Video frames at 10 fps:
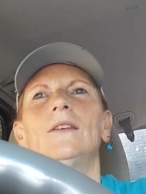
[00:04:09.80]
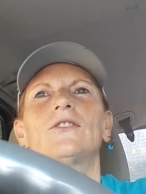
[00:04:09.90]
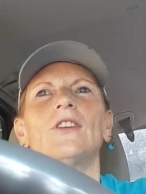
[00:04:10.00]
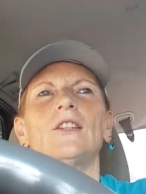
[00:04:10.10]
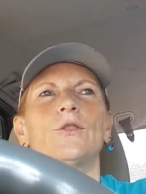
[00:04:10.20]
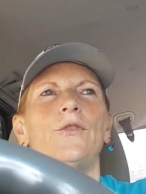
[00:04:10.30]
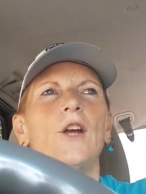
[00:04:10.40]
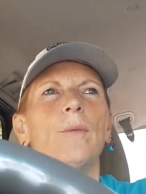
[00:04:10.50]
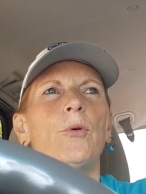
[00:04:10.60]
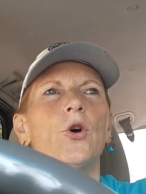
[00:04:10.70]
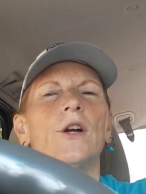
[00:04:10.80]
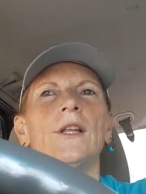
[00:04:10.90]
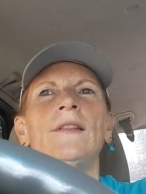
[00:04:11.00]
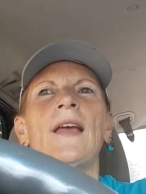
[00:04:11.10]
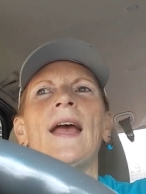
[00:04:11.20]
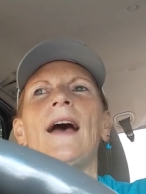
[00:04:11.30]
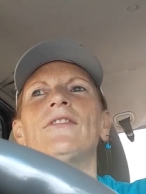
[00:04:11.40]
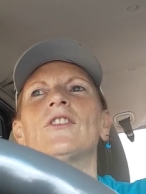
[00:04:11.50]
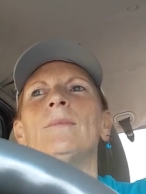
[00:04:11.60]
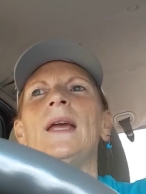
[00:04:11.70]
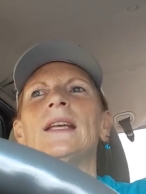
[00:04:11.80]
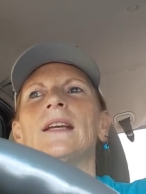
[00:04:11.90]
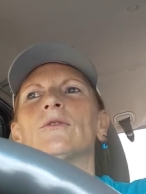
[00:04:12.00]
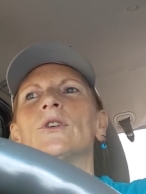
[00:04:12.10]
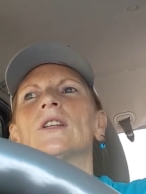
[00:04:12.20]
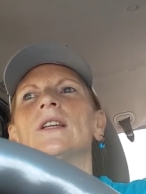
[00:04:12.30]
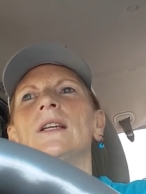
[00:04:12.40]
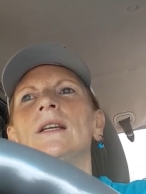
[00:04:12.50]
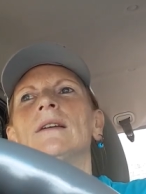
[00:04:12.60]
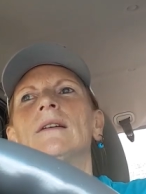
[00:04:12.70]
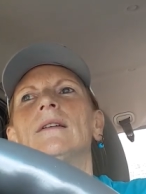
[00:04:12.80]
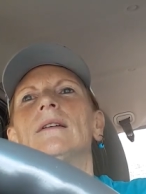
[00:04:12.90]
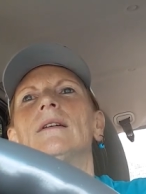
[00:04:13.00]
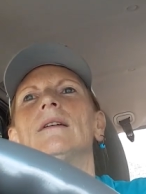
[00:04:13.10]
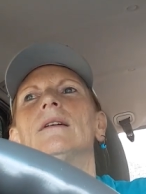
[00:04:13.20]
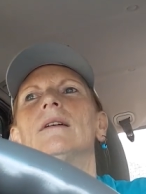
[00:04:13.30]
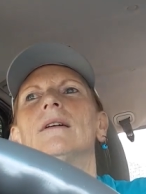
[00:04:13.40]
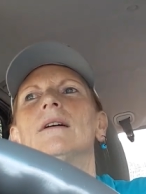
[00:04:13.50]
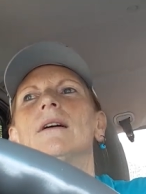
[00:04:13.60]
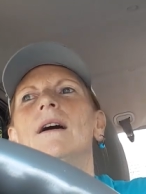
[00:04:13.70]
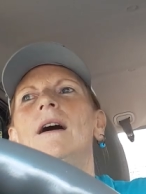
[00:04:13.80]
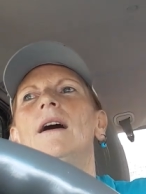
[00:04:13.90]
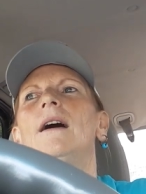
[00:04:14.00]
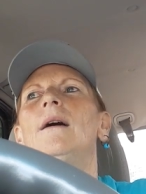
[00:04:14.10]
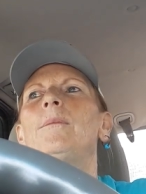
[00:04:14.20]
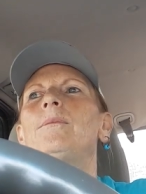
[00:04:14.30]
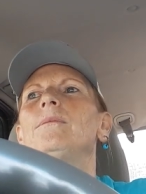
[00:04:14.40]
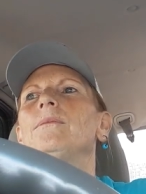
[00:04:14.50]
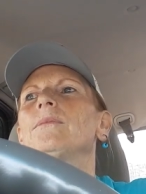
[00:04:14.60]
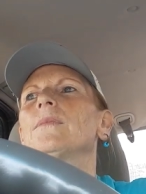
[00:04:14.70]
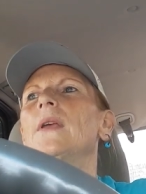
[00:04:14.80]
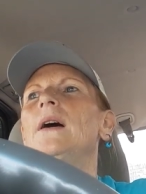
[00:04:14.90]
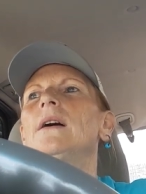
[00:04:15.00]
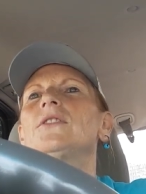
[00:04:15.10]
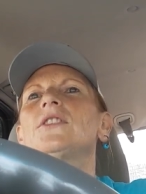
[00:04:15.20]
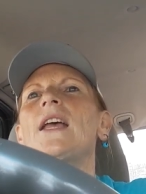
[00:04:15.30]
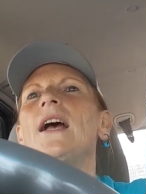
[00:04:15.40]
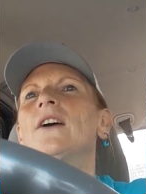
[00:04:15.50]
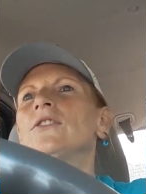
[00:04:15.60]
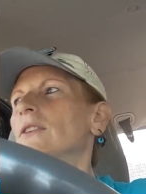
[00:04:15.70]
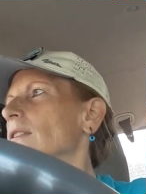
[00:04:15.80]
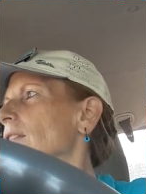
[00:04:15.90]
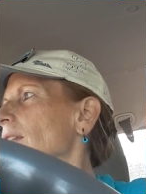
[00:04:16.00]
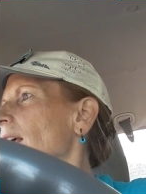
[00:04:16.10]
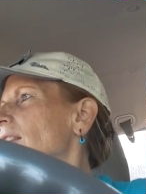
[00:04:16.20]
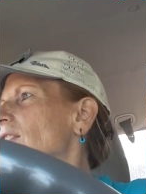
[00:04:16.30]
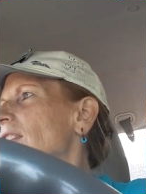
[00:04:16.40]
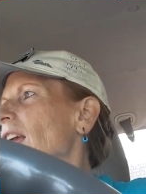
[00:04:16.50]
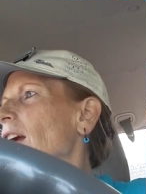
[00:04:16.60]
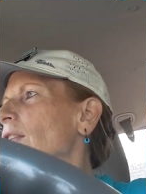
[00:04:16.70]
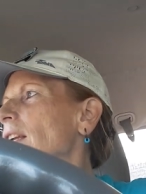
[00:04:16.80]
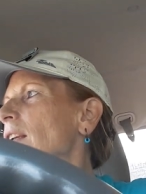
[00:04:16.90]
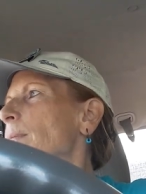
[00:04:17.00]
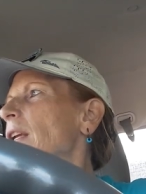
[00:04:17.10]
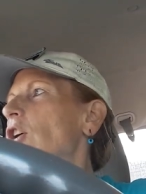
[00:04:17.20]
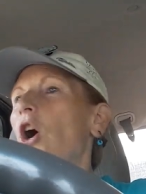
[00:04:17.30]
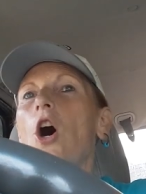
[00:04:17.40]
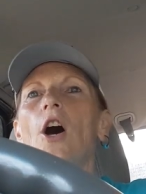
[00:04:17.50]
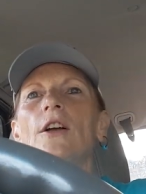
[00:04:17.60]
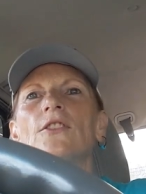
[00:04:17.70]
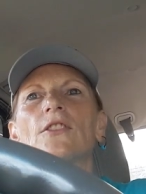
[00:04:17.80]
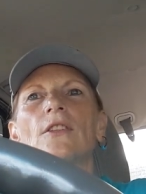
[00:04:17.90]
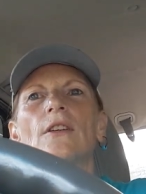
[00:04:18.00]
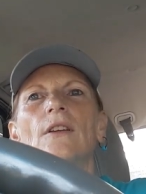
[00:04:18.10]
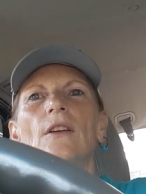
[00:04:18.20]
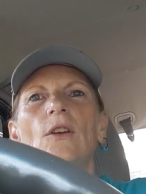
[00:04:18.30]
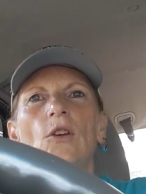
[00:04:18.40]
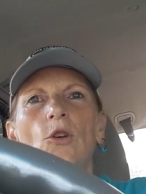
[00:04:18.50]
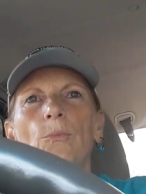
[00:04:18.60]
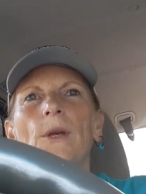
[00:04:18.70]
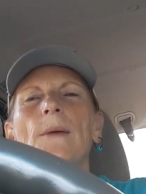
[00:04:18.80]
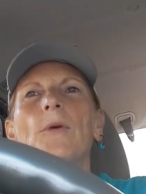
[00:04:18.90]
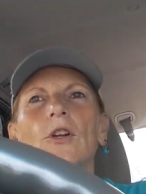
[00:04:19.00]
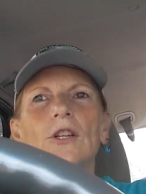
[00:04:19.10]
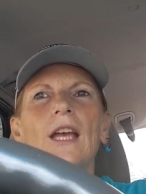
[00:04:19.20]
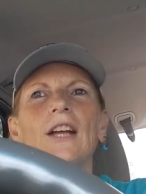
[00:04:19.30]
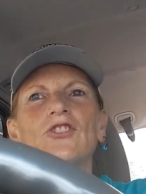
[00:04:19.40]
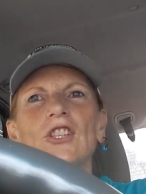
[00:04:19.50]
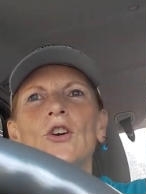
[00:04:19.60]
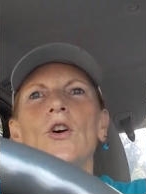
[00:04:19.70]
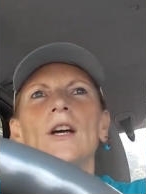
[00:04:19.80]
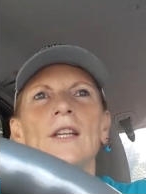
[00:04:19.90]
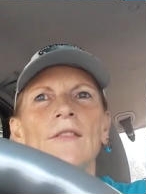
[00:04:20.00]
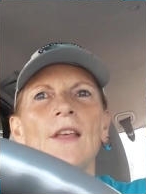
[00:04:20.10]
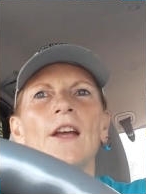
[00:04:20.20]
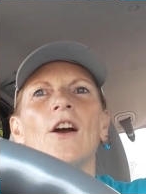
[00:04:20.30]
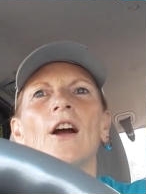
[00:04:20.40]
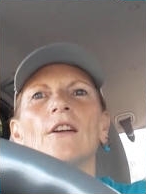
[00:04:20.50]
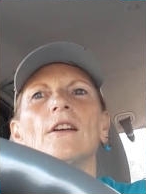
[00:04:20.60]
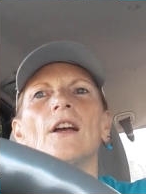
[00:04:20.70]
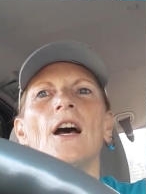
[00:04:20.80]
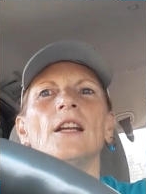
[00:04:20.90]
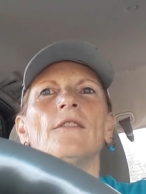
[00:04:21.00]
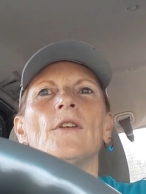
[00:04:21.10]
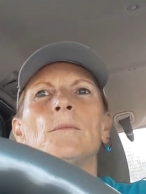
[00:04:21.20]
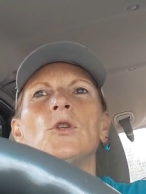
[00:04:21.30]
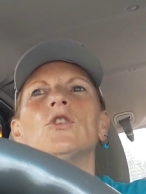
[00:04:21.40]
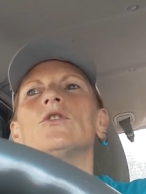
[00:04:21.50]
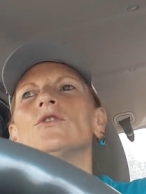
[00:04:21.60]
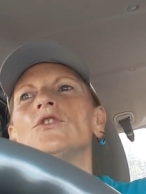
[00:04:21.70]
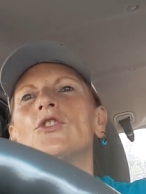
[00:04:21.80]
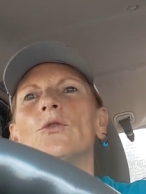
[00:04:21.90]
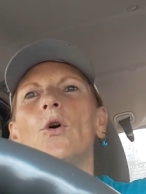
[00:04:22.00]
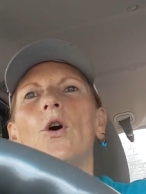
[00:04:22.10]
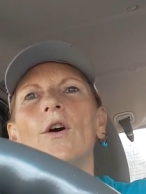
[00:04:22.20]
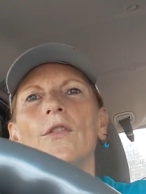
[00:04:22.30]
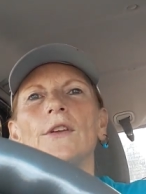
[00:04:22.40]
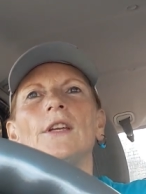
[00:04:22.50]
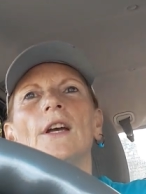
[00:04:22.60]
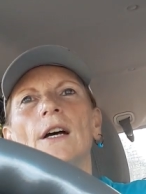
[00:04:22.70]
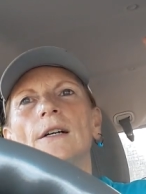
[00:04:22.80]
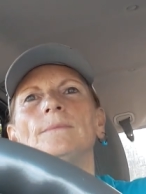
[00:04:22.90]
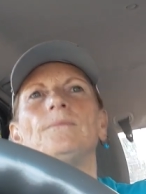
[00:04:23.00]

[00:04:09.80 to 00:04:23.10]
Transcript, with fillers: such fear porn, and they have to make it really uh, uh, sound like scary because people are catching on and they are kind of immune to all the uh,